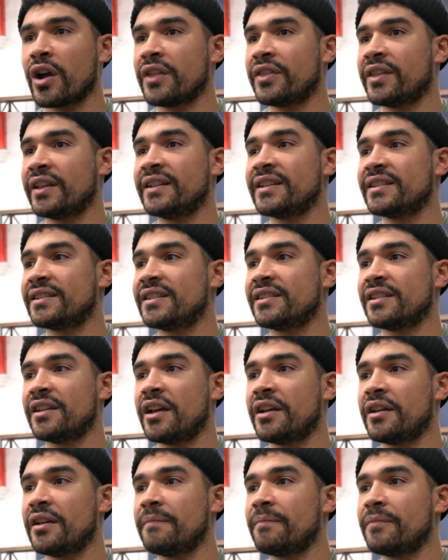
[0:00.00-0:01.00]
I think this is
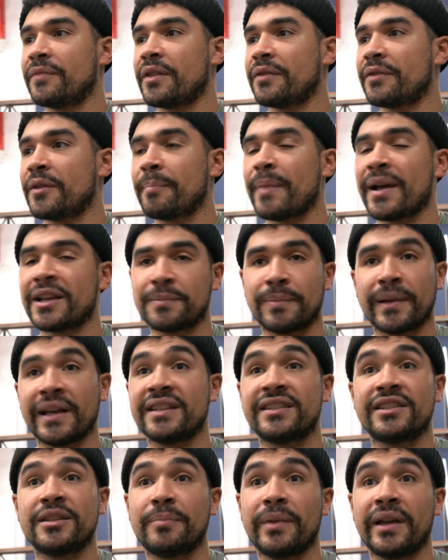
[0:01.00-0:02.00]
the best
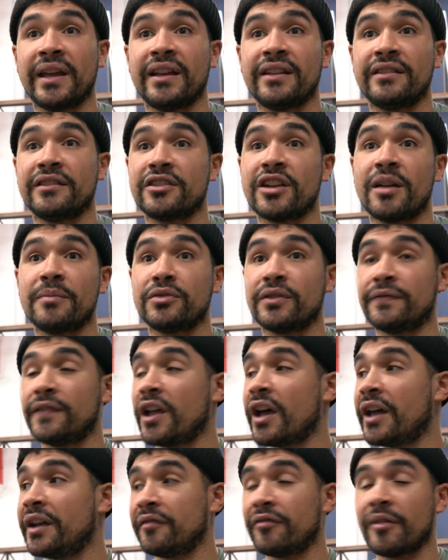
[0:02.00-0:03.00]
place to be in terms of
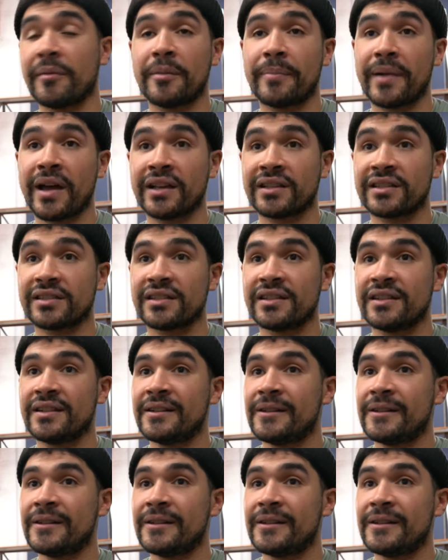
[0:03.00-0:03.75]
learning from the best,